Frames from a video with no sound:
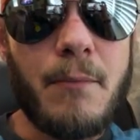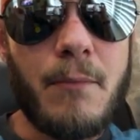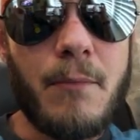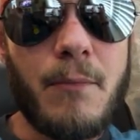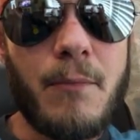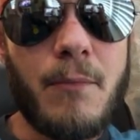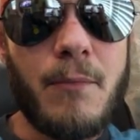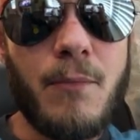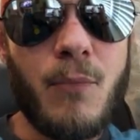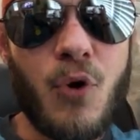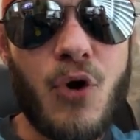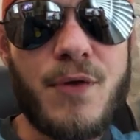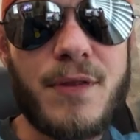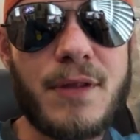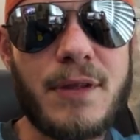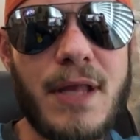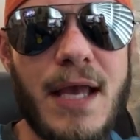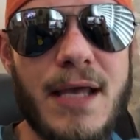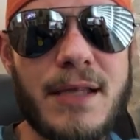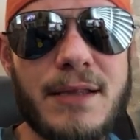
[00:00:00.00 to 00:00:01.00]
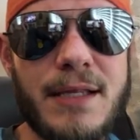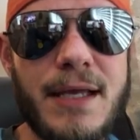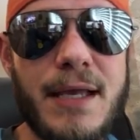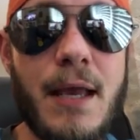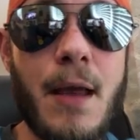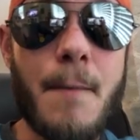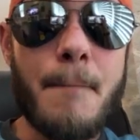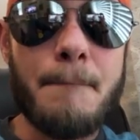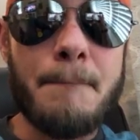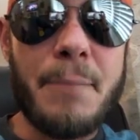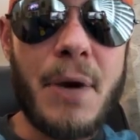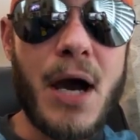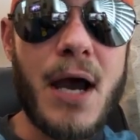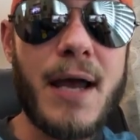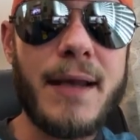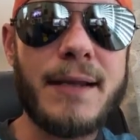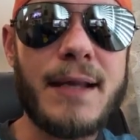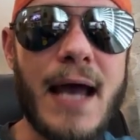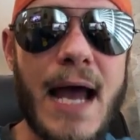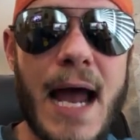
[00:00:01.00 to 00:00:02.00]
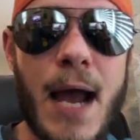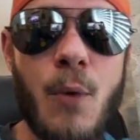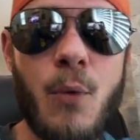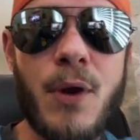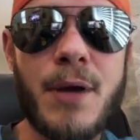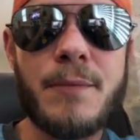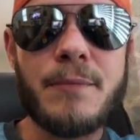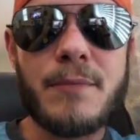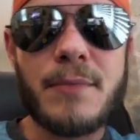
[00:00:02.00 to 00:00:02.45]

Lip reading: more than likely, but I wouldn't